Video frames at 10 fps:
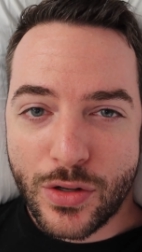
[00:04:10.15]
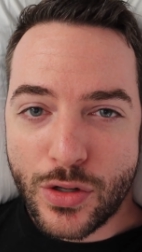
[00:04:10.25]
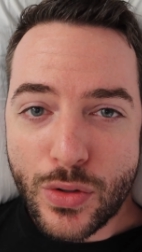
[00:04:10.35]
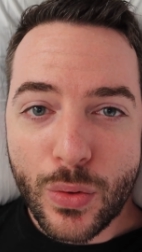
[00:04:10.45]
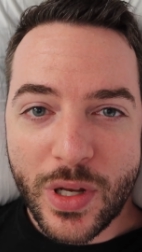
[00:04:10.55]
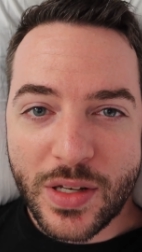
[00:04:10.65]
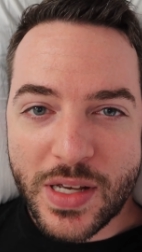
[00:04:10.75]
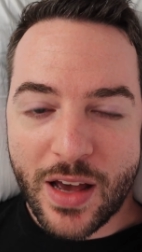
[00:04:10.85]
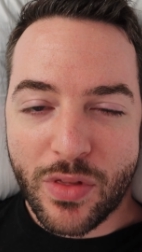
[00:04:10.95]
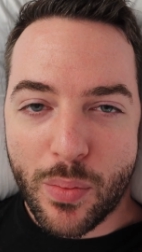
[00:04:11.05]
Do you need
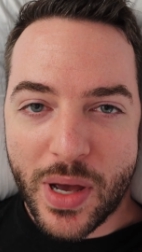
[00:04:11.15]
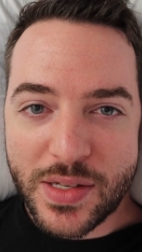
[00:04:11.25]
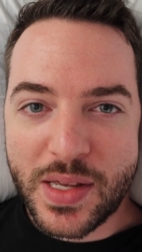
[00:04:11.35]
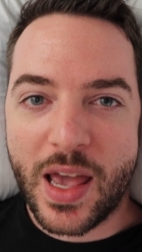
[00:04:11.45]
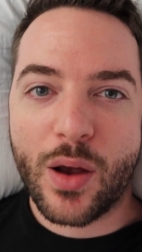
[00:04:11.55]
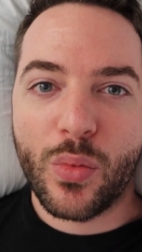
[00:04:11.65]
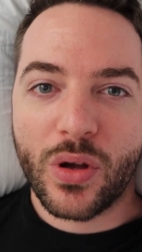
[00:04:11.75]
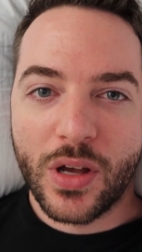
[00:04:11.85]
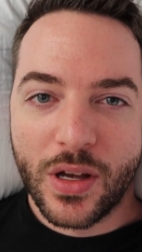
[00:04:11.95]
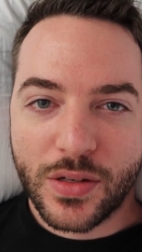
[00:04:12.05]
to have the best
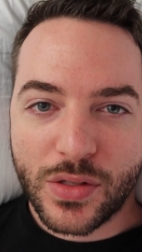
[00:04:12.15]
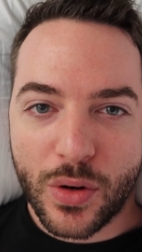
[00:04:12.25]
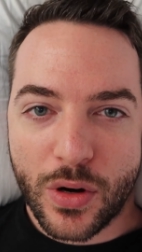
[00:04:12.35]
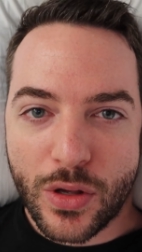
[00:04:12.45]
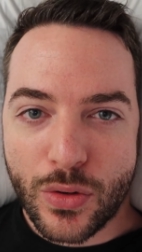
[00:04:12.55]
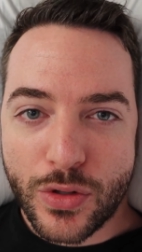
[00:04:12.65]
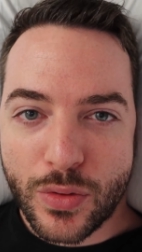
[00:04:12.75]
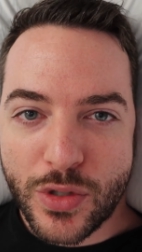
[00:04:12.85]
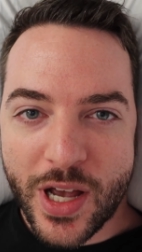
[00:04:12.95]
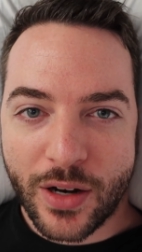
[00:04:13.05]
camera to start a
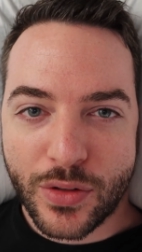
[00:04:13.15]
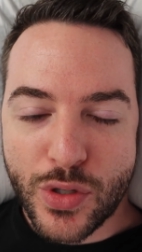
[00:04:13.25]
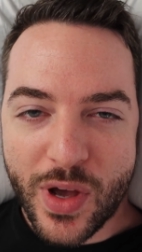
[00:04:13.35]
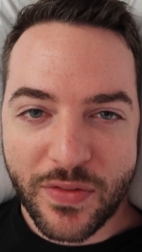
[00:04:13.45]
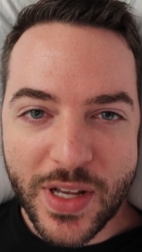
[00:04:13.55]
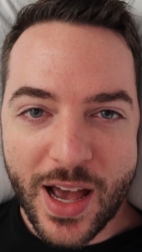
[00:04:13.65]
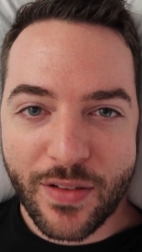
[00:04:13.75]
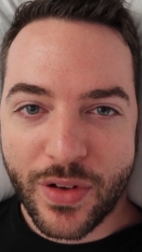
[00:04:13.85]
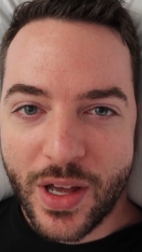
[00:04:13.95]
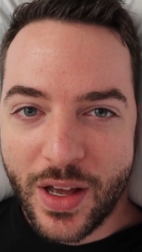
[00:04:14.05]
YouTube channel? Do you have to
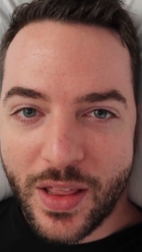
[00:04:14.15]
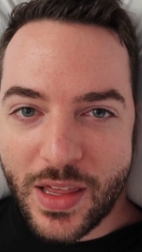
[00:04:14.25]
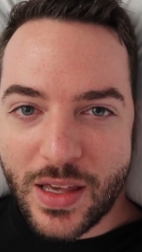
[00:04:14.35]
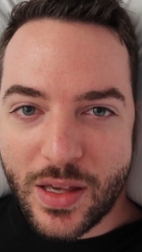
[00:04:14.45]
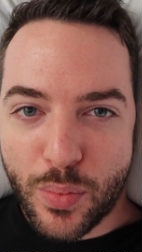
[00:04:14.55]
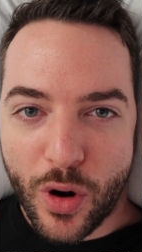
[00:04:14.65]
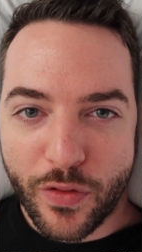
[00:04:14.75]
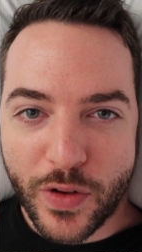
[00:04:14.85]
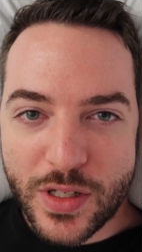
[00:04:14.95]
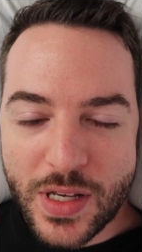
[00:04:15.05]
have the
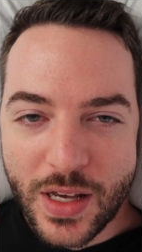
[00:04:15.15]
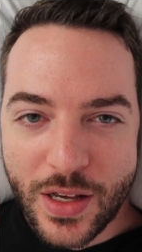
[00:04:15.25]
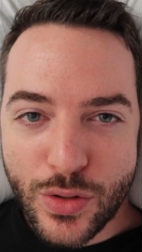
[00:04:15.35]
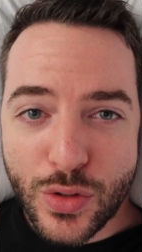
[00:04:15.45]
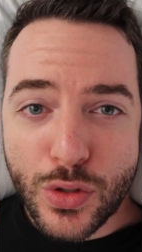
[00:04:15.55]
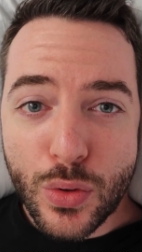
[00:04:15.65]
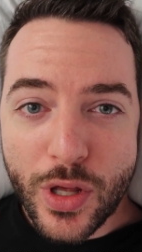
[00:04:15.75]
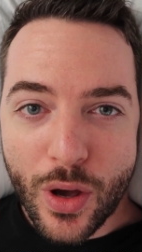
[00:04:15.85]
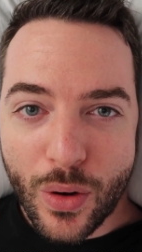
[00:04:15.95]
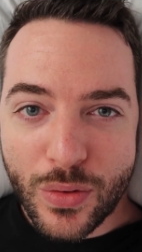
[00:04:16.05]
perfect
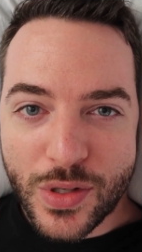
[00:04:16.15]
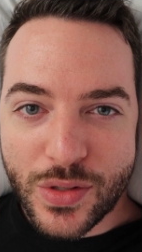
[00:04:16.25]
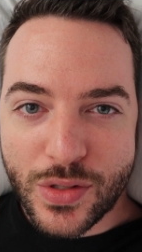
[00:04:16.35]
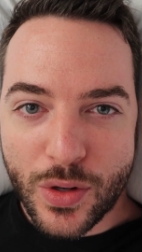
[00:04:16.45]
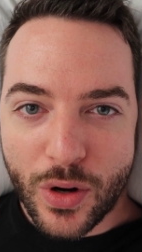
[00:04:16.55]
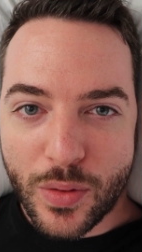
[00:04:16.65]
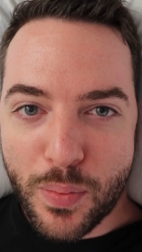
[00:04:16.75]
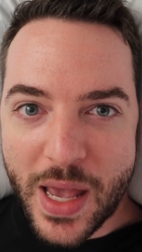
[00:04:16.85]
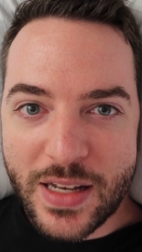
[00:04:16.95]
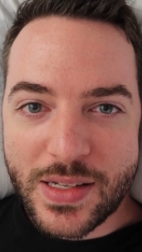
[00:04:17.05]
studio to
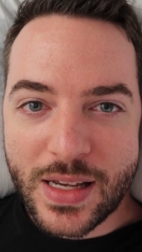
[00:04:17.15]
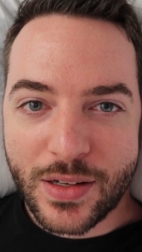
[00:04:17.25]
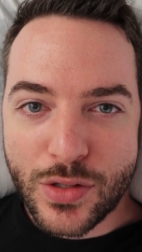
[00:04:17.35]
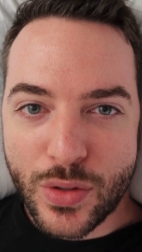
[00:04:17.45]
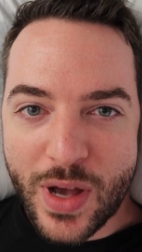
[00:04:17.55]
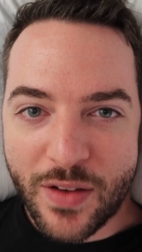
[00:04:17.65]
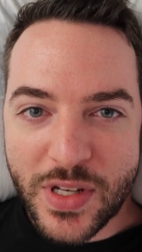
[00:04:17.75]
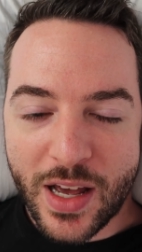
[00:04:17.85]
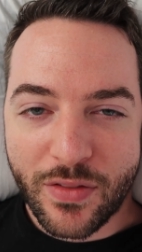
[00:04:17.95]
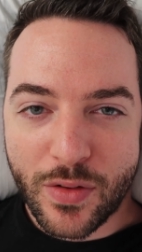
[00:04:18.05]
start painting? Do you have
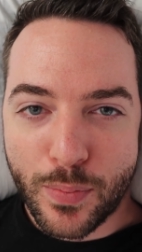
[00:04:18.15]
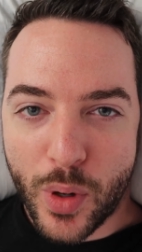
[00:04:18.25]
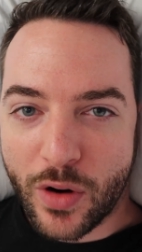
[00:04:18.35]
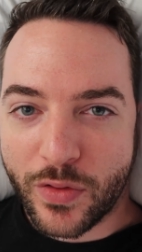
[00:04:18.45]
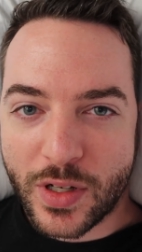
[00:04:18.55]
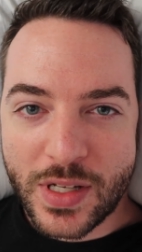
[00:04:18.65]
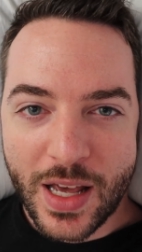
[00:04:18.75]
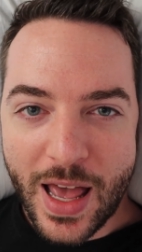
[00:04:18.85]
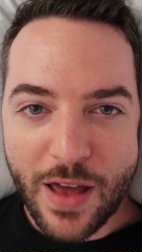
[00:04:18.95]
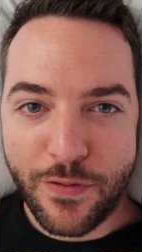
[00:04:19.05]
to have the perfect
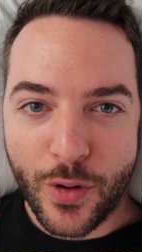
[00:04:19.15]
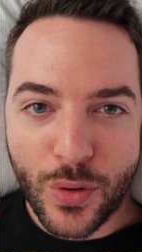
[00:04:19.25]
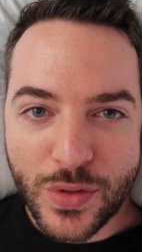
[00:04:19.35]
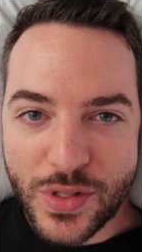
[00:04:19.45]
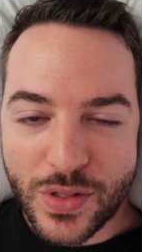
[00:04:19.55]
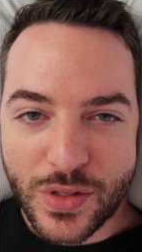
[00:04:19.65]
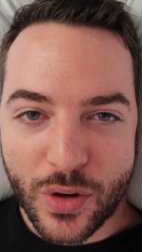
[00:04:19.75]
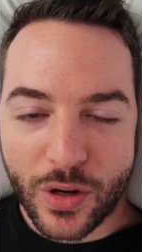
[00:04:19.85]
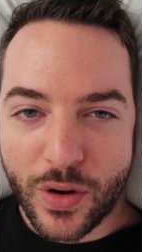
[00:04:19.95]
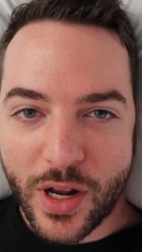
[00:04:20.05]
headphones to
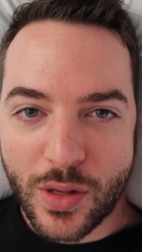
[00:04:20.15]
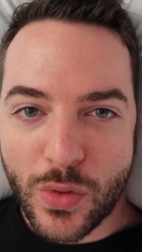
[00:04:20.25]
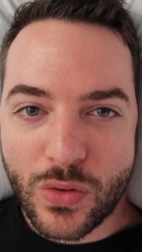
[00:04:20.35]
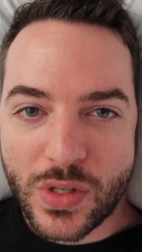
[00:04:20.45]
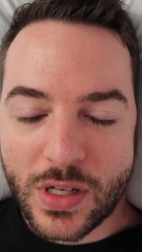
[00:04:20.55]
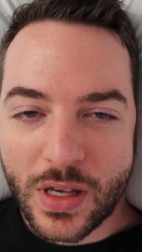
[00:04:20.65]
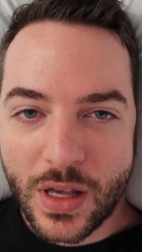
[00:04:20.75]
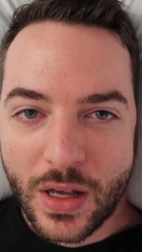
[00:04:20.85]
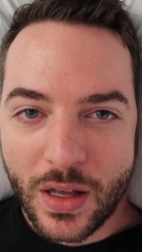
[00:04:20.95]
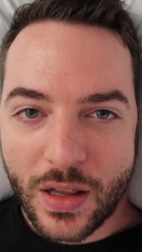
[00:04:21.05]
start creating music?
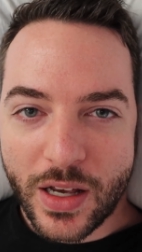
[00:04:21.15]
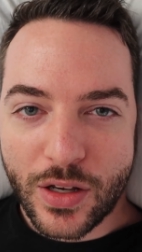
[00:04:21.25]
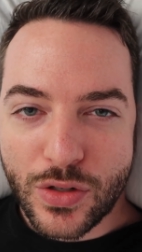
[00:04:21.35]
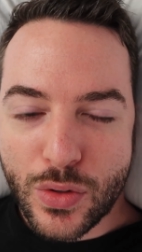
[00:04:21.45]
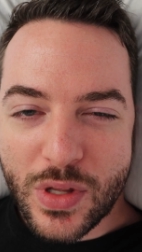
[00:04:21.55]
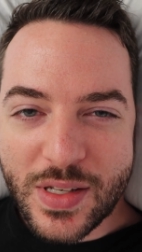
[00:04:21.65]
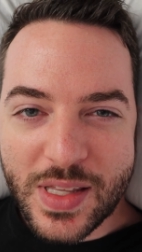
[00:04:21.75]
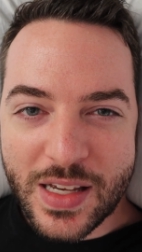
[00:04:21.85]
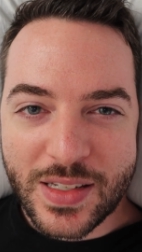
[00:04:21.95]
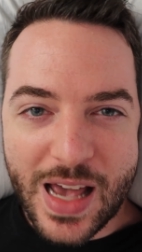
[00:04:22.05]
Like, do these
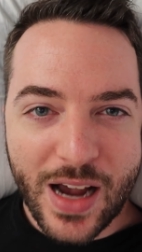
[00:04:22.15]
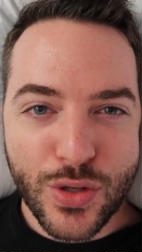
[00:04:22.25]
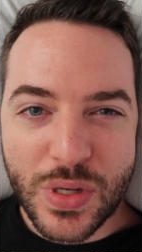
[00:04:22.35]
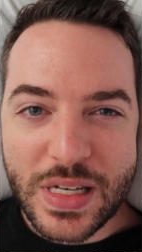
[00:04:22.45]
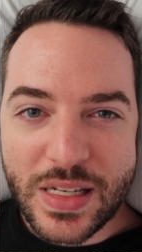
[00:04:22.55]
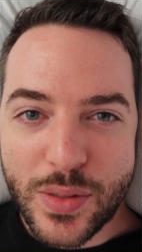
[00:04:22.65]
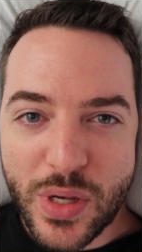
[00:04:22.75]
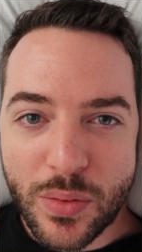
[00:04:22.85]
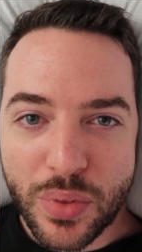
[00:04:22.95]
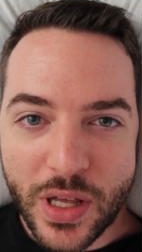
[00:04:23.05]
things actually need to
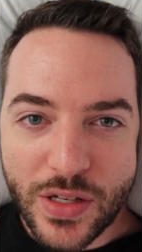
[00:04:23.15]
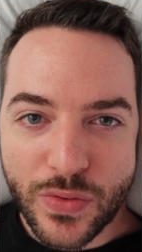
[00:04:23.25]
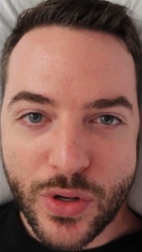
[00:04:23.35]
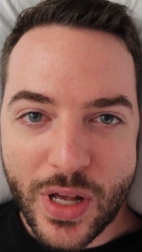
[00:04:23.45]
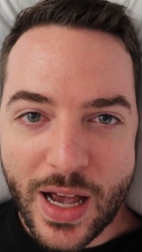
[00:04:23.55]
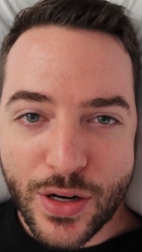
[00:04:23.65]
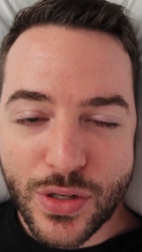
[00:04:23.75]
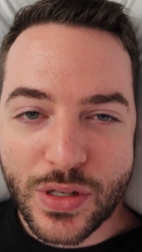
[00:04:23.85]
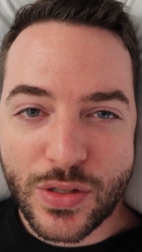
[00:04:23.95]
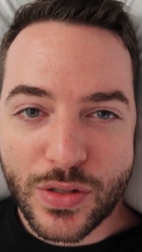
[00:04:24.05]
be in place for you to
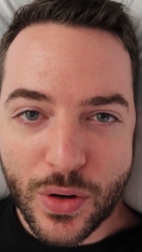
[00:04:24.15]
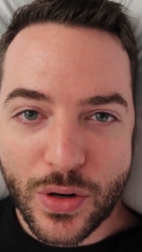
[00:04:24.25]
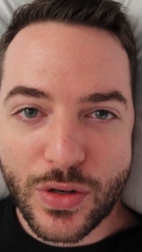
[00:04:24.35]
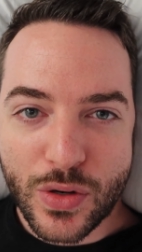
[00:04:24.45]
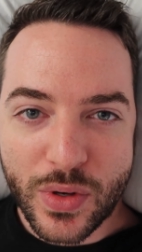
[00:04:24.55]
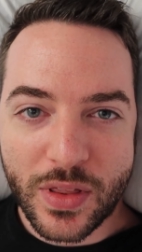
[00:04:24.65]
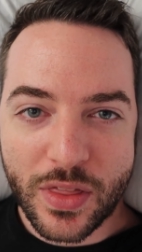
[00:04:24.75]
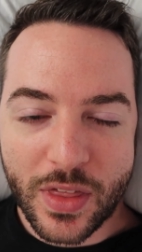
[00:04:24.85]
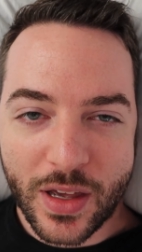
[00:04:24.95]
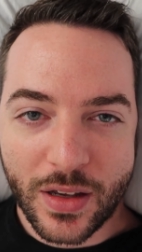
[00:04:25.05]
actually start doing the
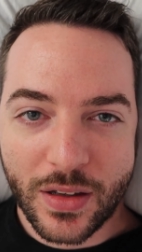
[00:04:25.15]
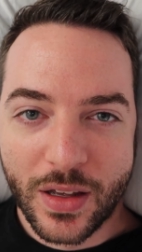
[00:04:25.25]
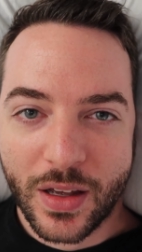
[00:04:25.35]
thing?